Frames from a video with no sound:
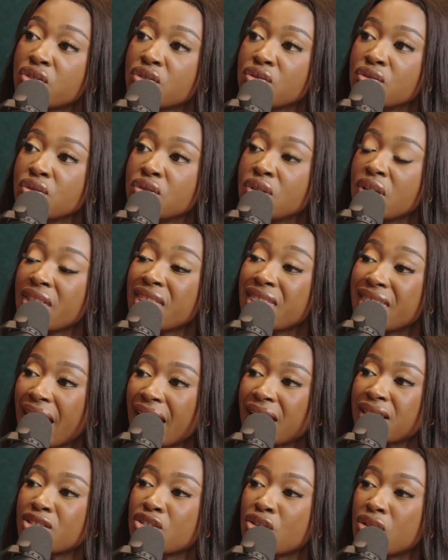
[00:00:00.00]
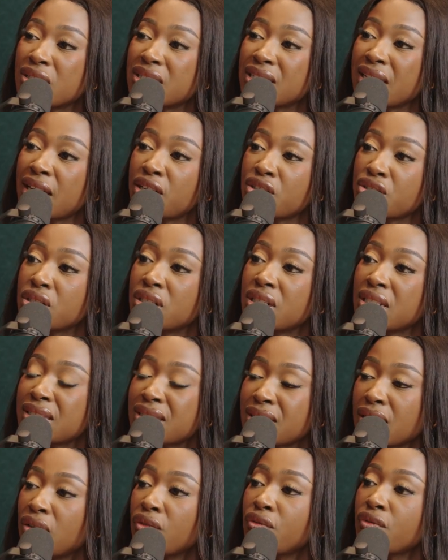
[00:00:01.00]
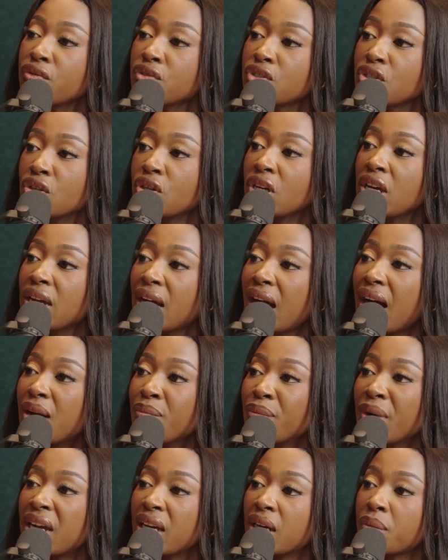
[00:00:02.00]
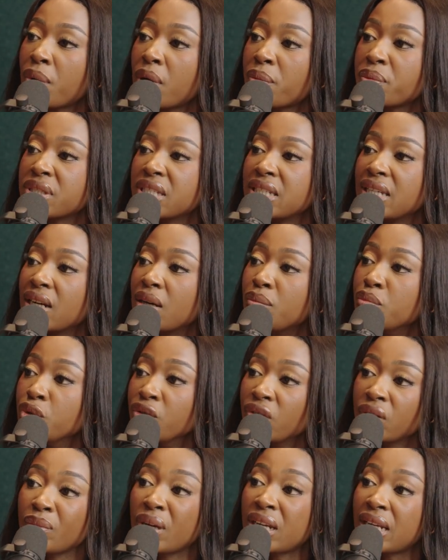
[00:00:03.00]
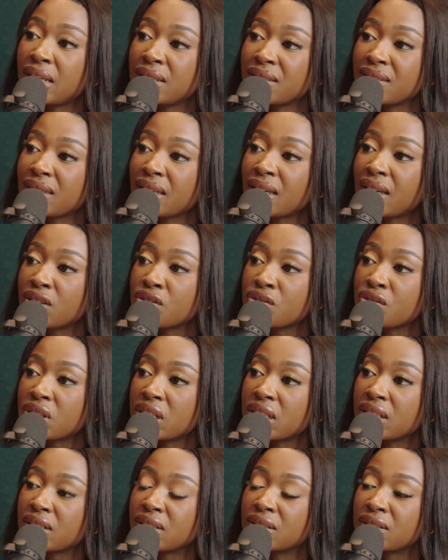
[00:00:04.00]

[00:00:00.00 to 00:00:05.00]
to that transaction itself? So I'm buying a property and I'm moving money into the country.